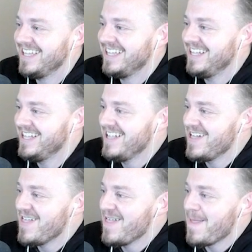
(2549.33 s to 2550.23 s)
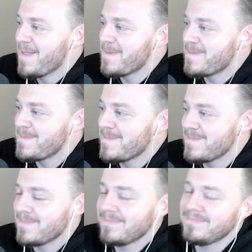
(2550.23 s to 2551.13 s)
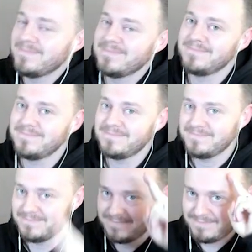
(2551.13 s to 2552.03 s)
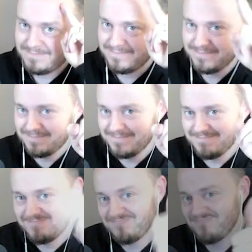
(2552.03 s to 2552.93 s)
No words are spoken by the person on screen.